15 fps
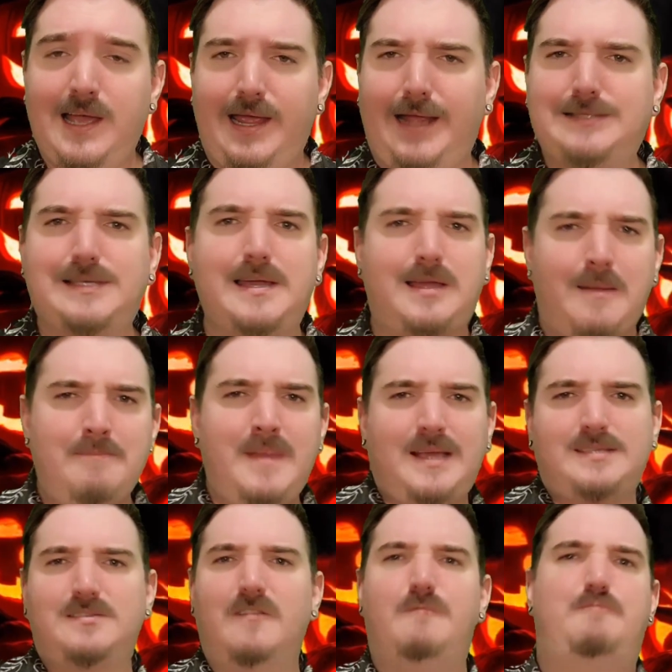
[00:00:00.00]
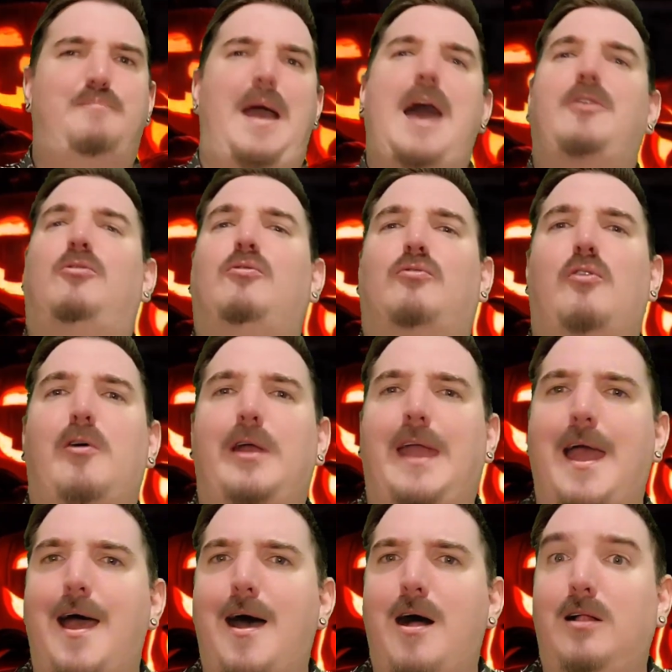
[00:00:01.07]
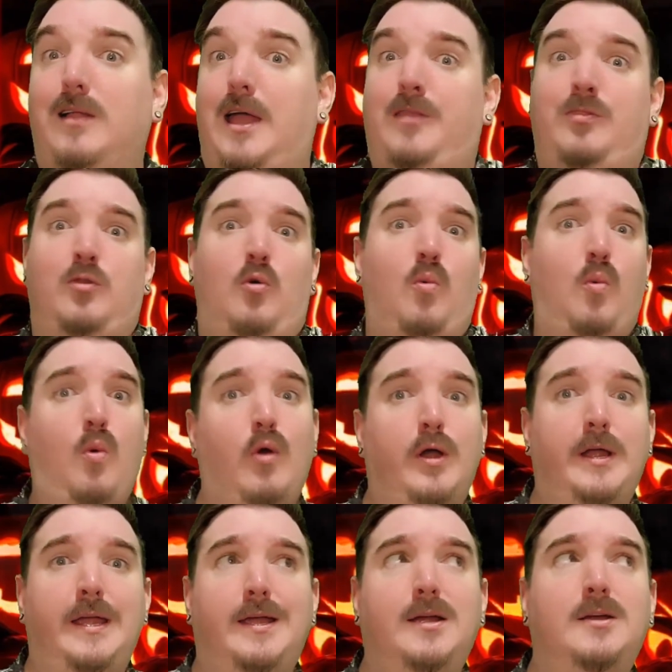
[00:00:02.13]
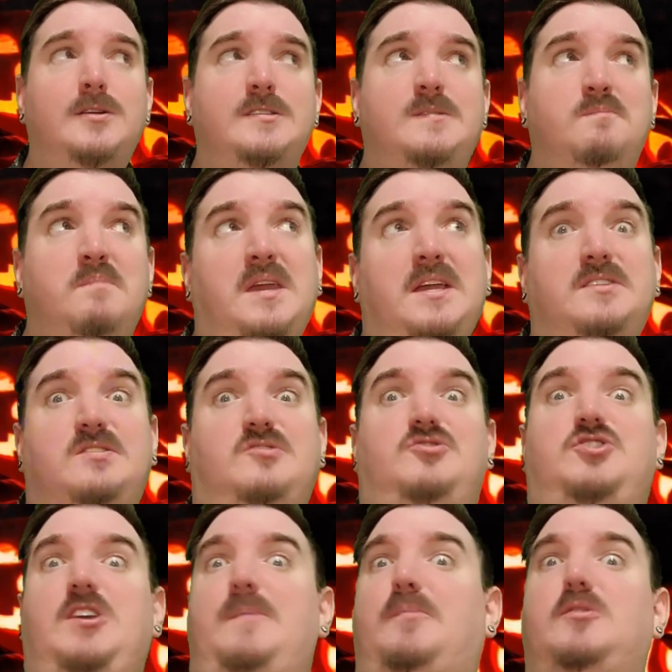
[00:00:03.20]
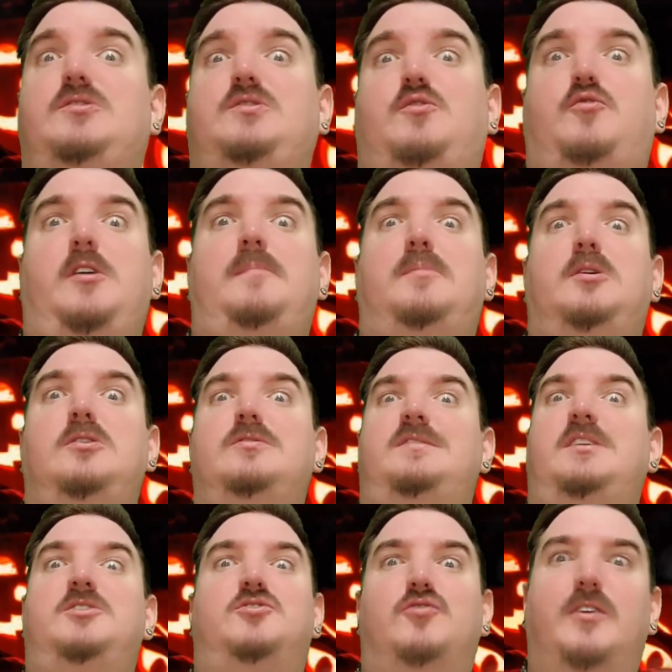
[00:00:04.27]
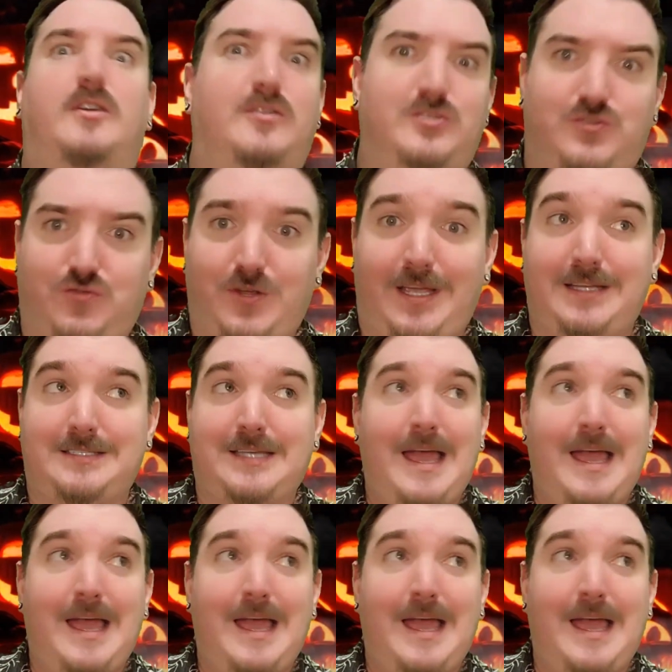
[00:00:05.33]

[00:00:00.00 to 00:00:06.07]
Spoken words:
It's like a mix of Battle Royale and The Warriors meets Jeepers Creepers and Trick or Treat,